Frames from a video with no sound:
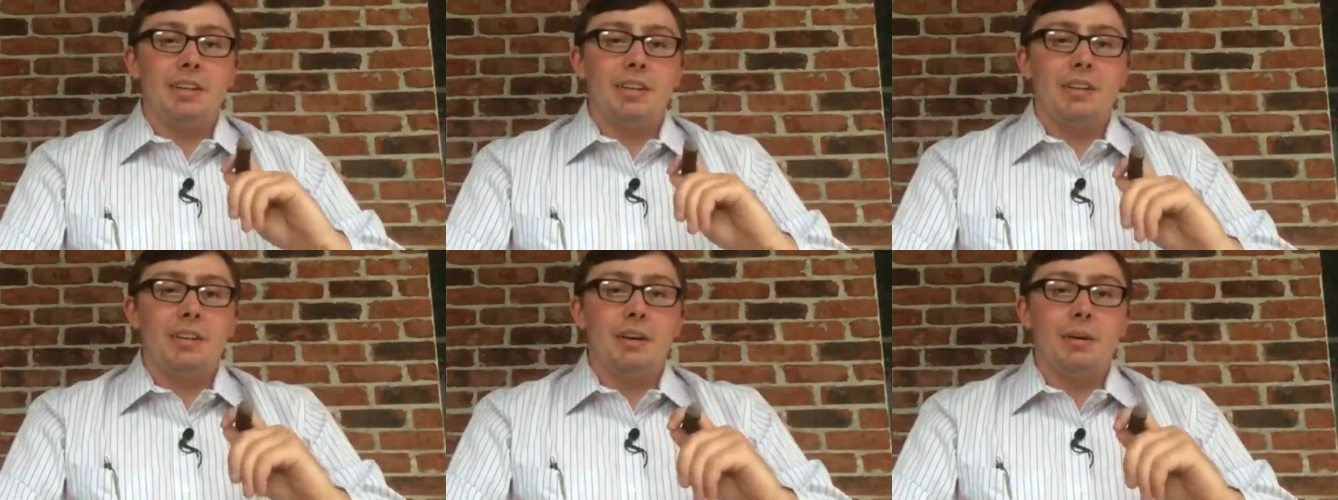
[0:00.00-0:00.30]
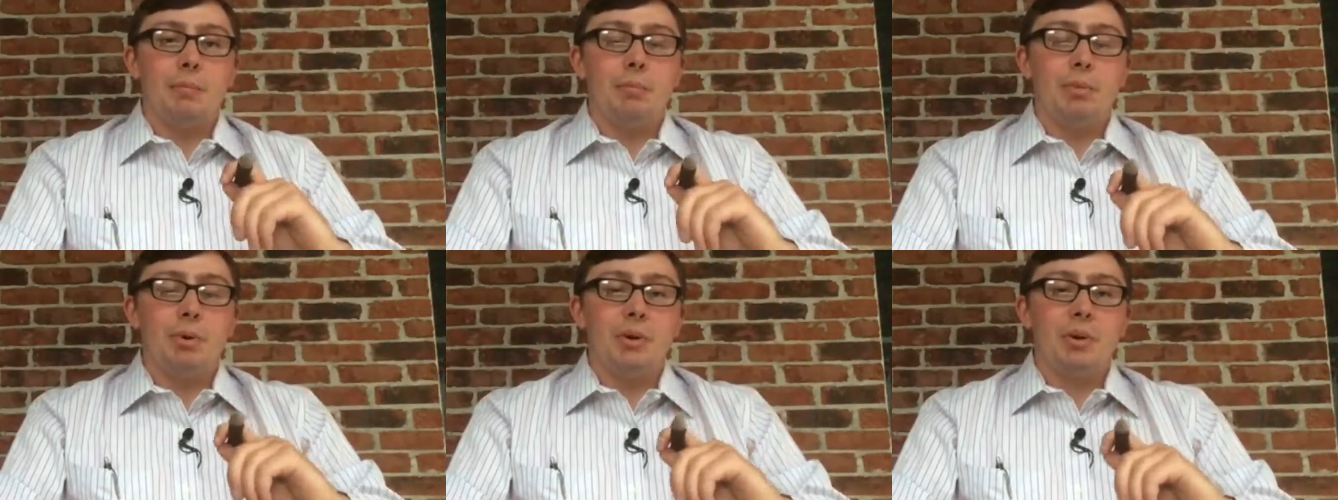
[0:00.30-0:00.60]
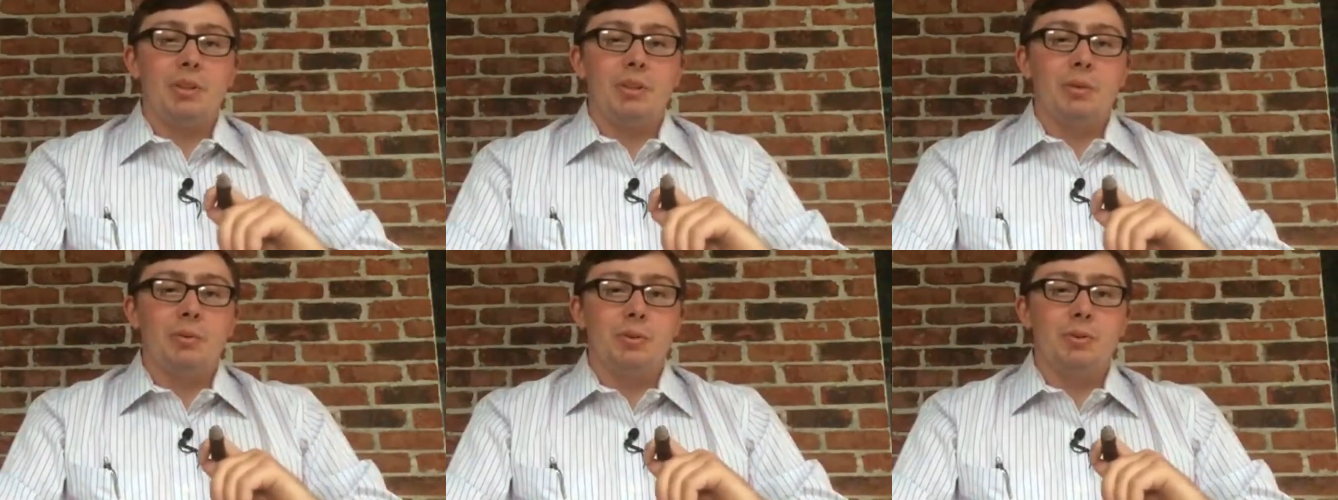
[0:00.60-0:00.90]
the
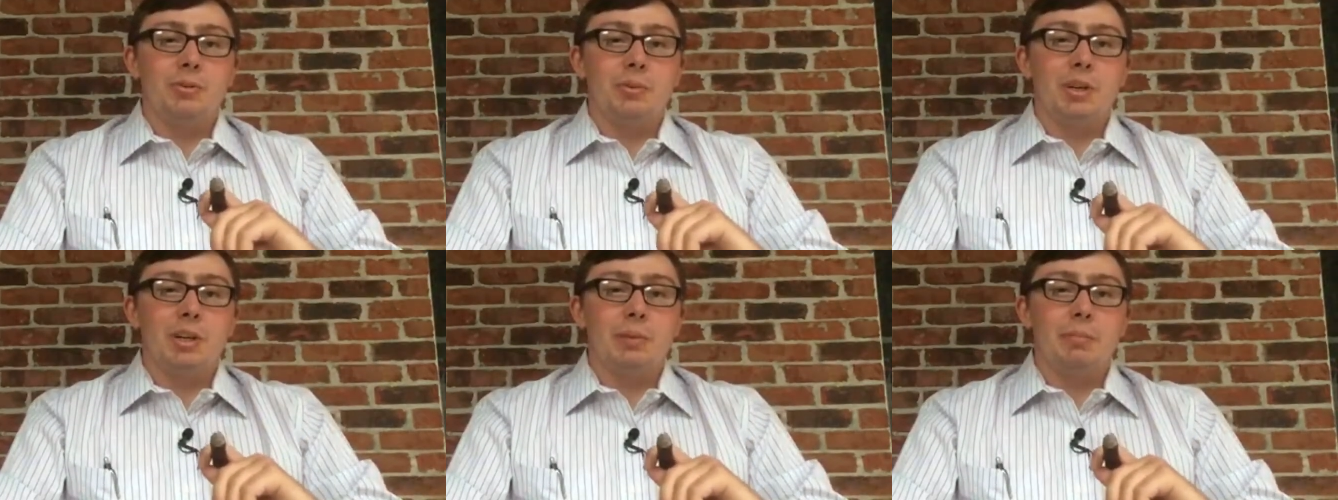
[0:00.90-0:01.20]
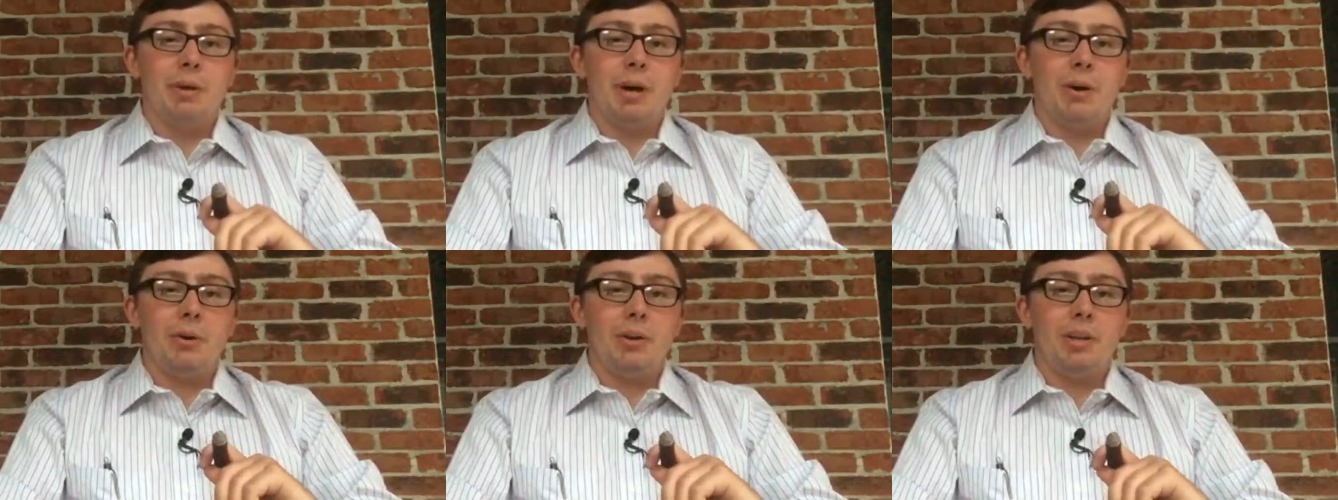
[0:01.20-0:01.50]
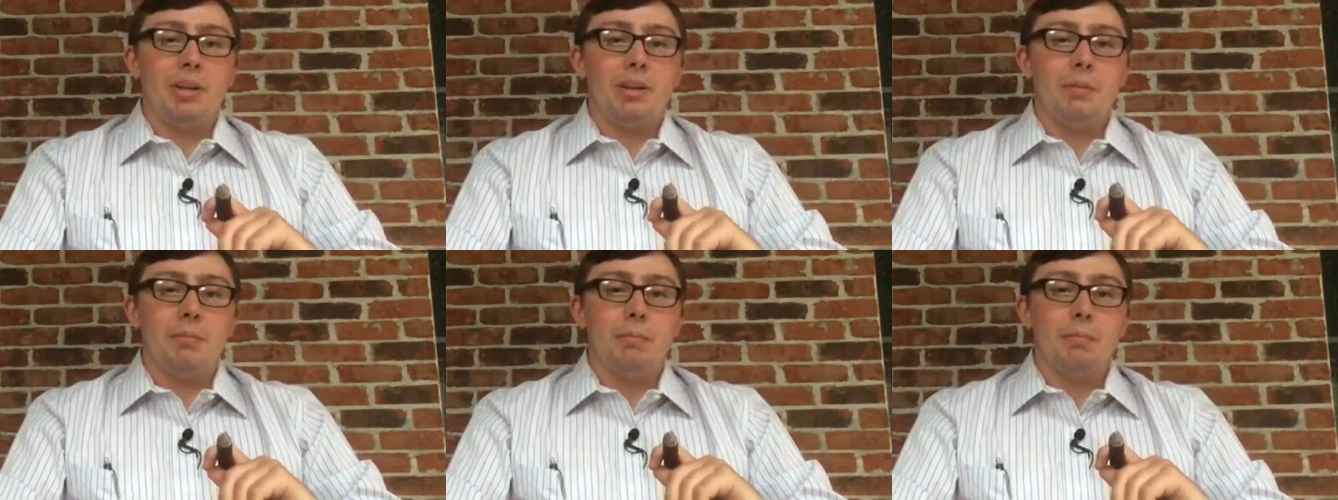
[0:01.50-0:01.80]
book that was written about
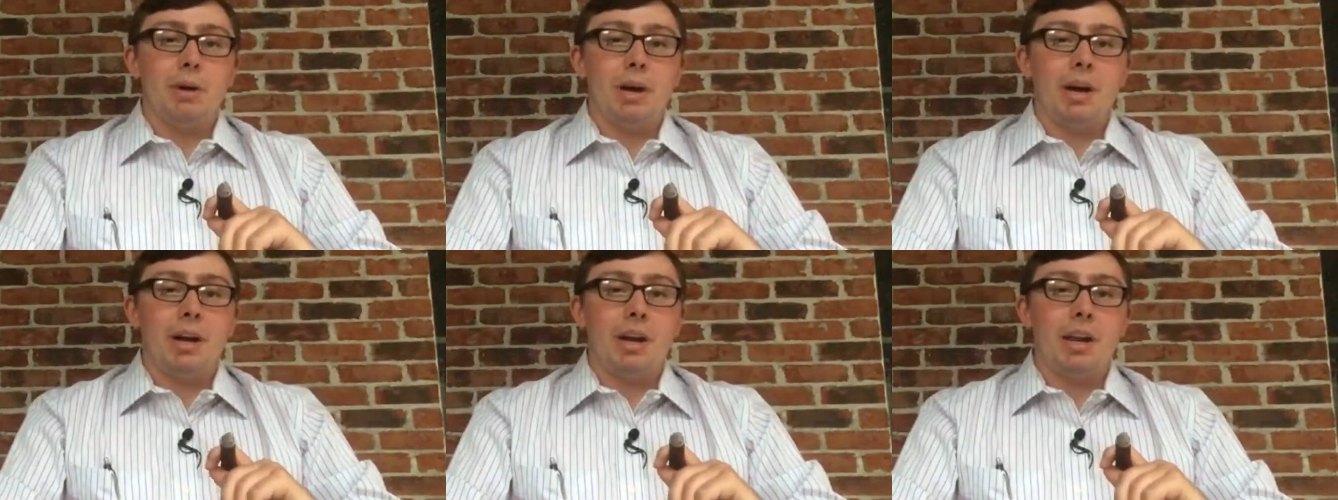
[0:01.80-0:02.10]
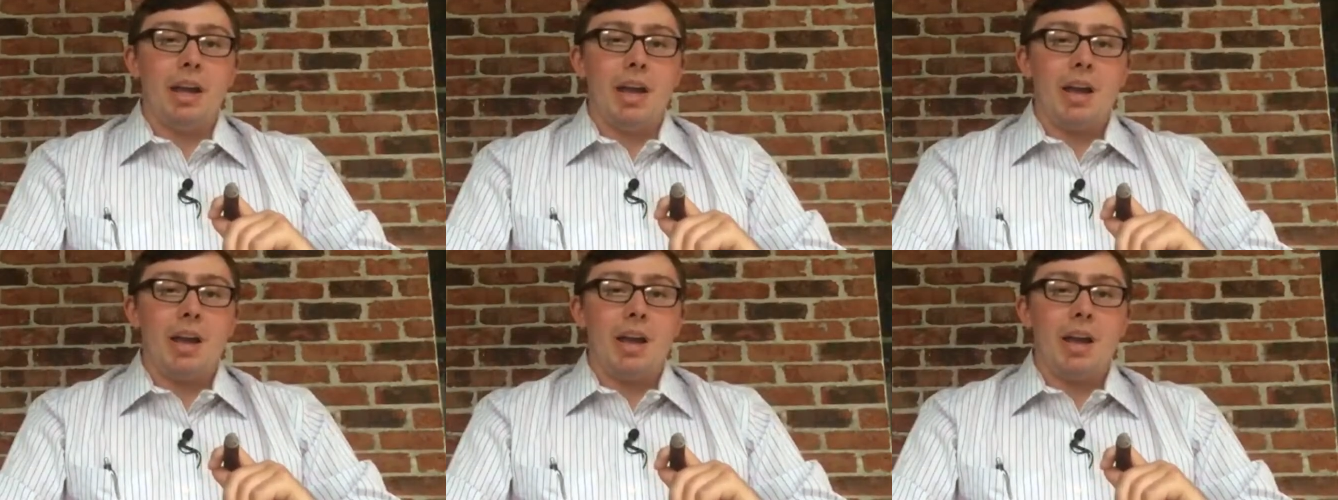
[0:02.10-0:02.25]
him by